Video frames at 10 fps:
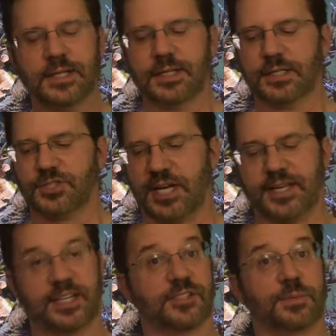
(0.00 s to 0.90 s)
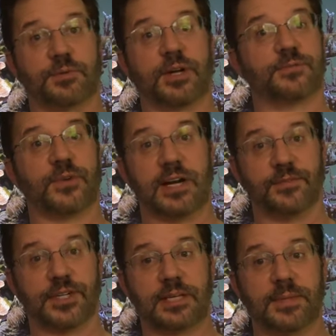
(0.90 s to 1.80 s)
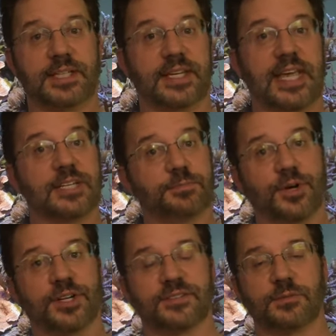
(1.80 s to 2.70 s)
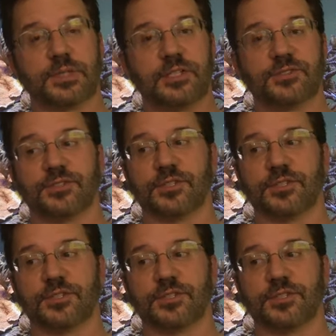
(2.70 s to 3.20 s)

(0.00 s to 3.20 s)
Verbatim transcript: Jack Kent has been around forever. He made the Kent products that we use in our